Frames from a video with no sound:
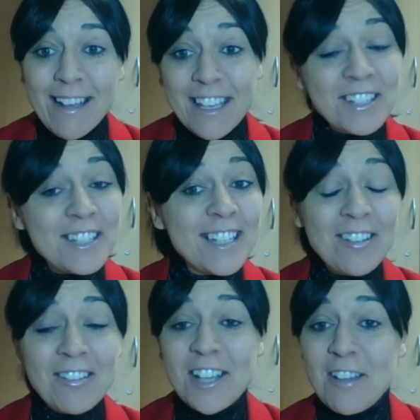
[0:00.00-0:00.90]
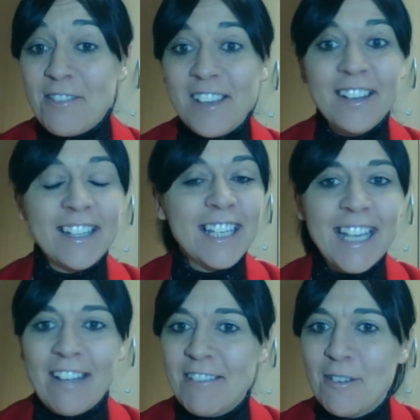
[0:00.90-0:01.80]
Goodness, I don't think I could
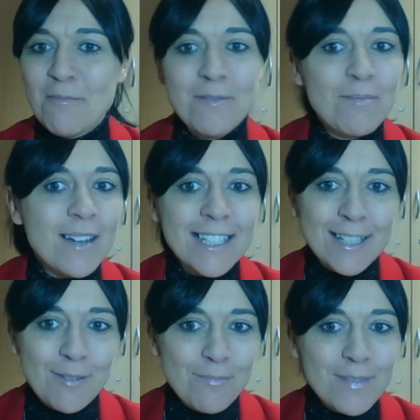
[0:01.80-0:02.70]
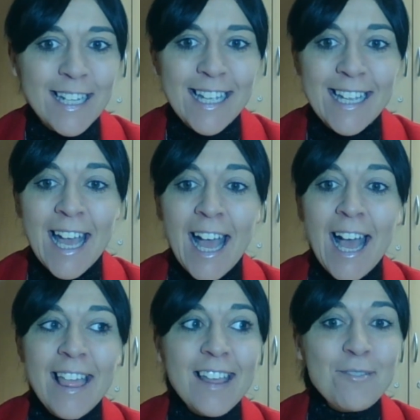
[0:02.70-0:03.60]
carry on with my assembly.
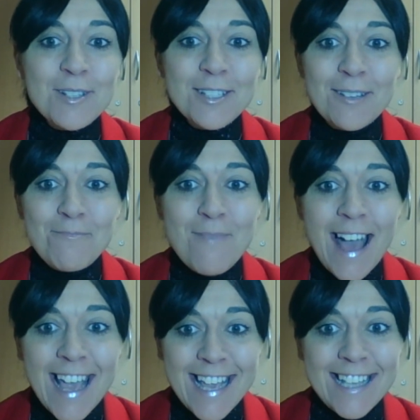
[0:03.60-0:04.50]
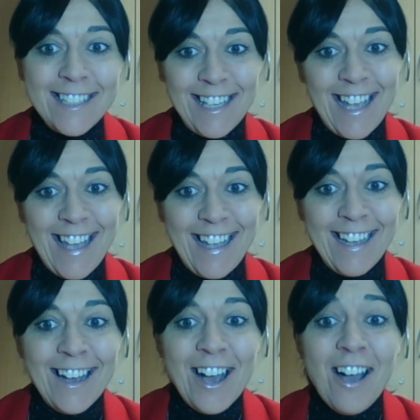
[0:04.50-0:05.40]
That was
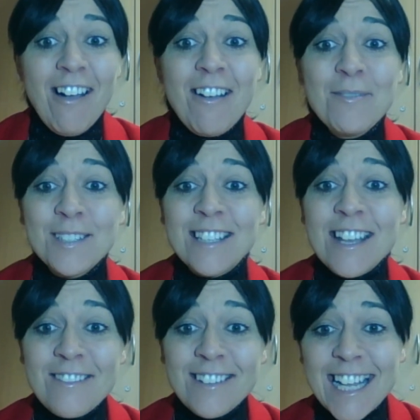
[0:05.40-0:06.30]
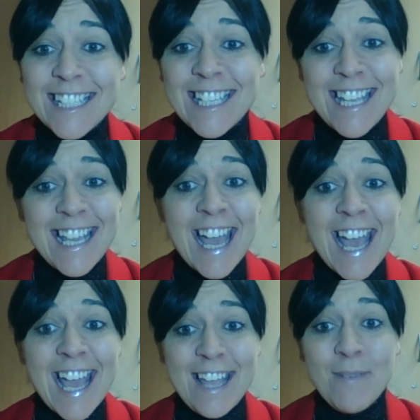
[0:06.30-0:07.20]
amazing. I'm so glad he
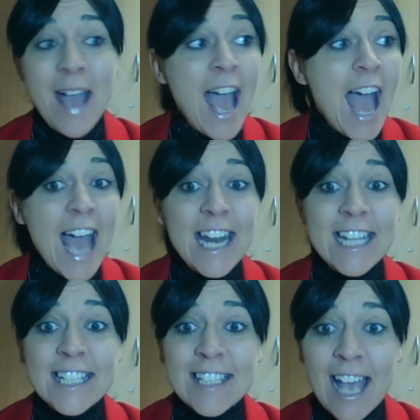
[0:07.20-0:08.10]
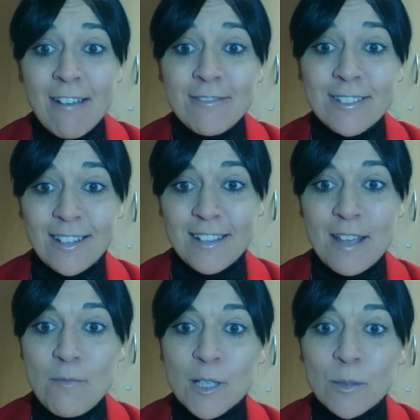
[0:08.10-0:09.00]
came. And it sounds like
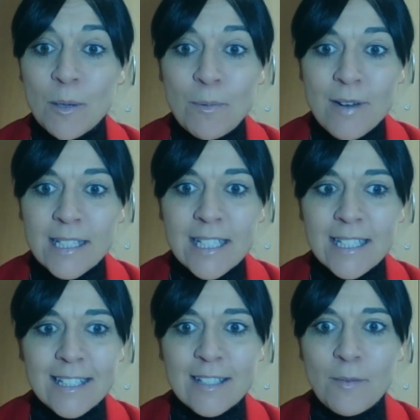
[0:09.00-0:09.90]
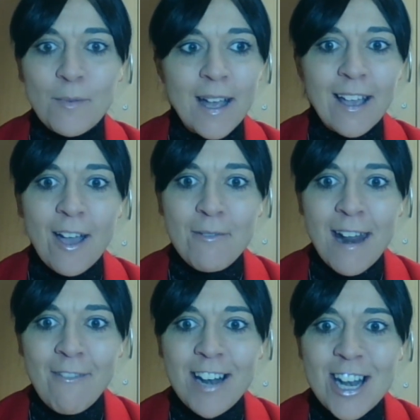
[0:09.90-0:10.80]
there must be presents somewhere. Go and
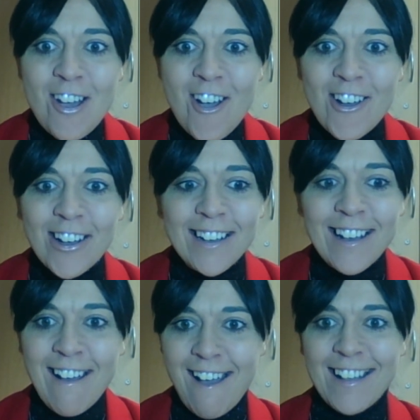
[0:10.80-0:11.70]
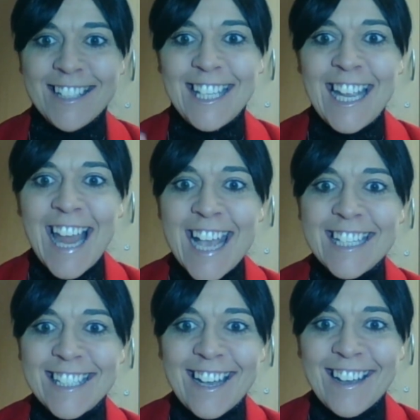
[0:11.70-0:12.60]
have a look. See you
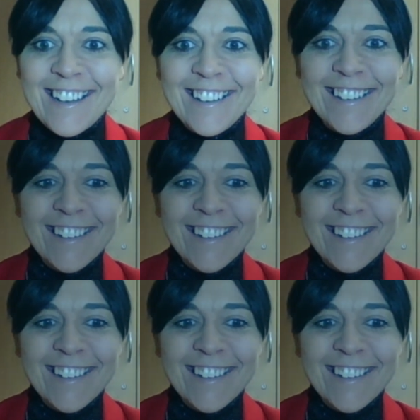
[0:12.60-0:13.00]
later.